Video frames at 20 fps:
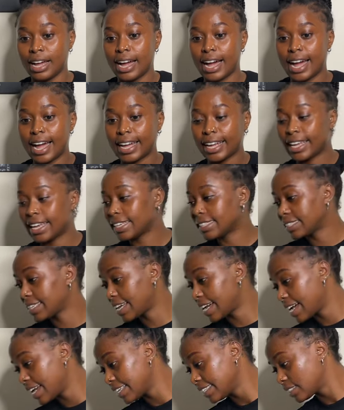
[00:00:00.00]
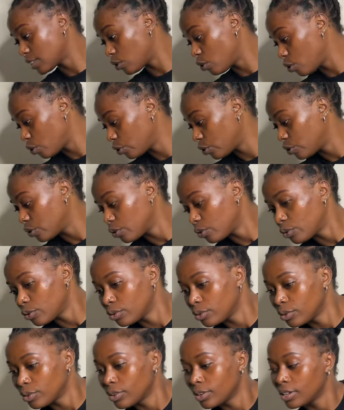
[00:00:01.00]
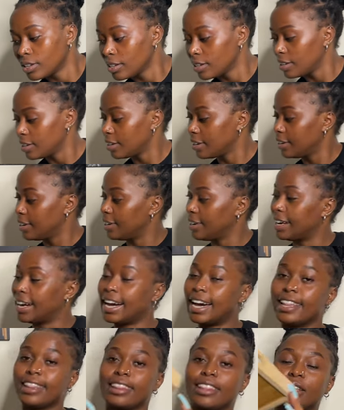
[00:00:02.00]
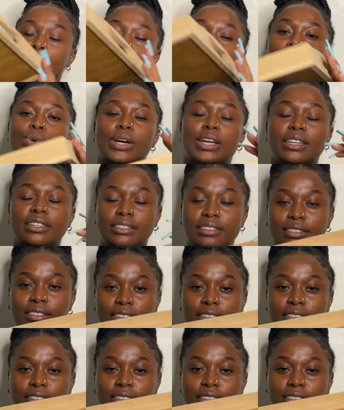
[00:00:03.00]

I guess, guys, no. And this one,